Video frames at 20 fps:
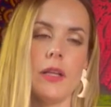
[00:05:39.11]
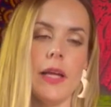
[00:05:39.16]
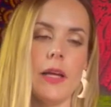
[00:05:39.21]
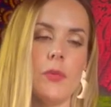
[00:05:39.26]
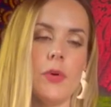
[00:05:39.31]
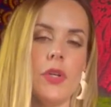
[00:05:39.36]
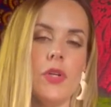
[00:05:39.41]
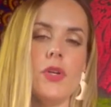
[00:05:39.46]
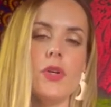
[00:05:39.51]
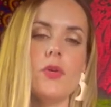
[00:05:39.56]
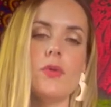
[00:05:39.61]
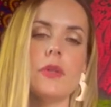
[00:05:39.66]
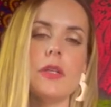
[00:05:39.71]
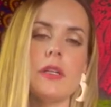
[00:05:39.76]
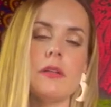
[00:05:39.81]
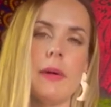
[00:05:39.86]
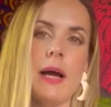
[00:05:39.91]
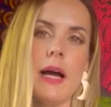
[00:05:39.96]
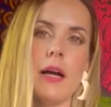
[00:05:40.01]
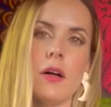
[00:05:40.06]
Like when you
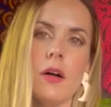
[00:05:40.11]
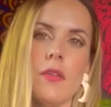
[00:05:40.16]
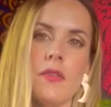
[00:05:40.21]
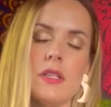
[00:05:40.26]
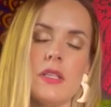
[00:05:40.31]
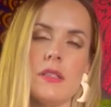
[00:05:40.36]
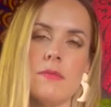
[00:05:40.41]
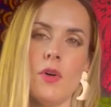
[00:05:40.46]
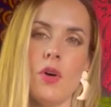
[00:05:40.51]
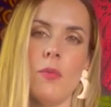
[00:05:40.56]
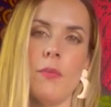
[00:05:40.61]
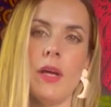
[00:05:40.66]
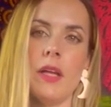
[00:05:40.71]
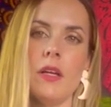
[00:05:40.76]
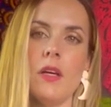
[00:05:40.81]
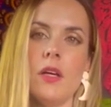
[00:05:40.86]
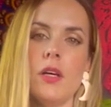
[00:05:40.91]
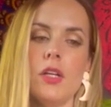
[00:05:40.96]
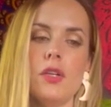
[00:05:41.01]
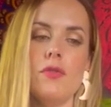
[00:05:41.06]
look back on this
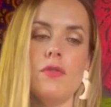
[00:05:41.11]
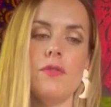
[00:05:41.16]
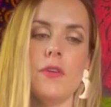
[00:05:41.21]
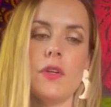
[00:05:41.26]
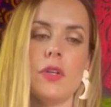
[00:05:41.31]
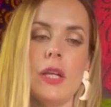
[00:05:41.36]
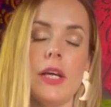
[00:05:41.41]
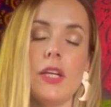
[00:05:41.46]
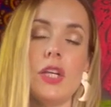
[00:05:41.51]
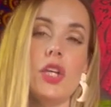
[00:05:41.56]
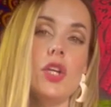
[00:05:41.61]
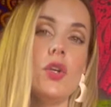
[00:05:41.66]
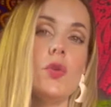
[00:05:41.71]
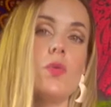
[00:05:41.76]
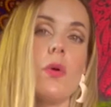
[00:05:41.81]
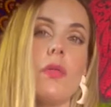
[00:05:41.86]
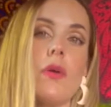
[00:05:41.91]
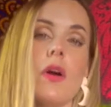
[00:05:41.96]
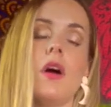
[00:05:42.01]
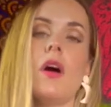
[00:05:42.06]
moment, you feel like you
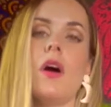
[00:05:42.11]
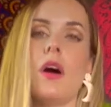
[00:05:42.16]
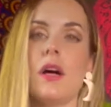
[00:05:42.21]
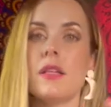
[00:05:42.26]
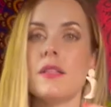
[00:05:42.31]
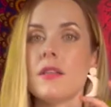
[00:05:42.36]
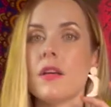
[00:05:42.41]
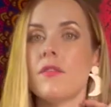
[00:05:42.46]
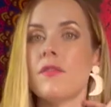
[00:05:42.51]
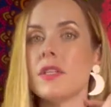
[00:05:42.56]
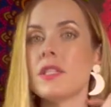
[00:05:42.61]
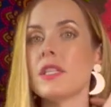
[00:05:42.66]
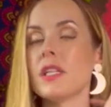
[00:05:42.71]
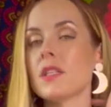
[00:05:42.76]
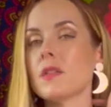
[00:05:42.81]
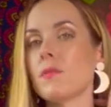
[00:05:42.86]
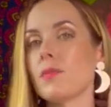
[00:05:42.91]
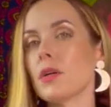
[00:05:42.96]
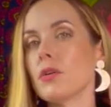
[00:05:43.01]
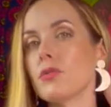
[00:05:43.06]
were the cause of this
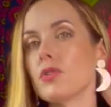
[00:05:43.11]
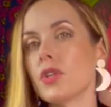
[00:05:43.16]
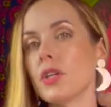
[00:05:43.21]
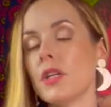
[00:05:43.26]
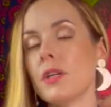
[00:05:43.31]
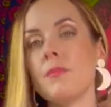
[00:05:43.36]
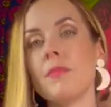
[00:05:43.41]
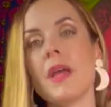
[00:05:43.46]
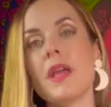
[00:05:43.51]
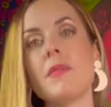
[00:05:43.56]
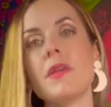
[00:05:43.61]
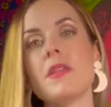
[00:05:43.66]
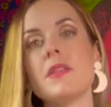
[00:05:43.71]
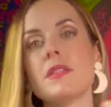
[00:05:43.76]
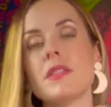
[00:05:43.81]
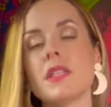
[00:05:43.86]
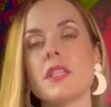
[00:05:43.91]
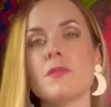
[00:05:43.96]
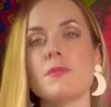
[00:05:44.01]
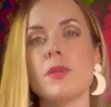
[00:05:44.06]
explosion, and maybe
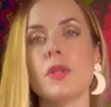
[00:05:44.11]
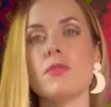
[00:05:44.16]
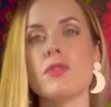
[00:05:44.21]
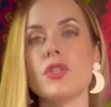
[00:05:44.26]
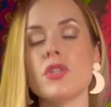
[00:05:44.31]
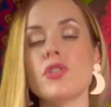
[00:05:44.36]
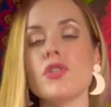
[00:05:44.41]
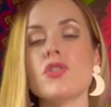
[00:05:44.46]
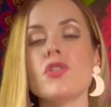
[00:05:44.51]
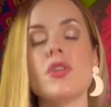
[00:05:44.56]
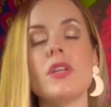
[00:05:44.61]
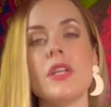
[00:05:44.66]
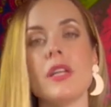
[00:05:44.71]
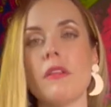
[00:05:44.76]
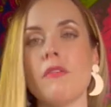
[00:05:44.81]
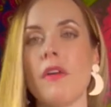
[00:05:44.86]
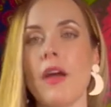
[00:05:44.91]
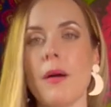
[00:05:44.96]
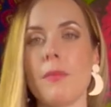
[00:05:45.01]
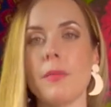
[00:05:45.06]
this explosion shouldn't
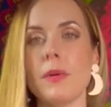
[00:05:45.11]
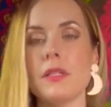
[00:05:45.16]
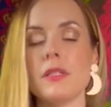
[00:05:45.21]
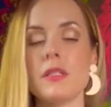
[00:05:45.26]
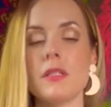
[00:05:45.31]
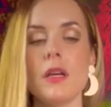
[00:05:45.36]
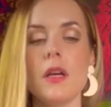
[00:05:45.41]
have happened.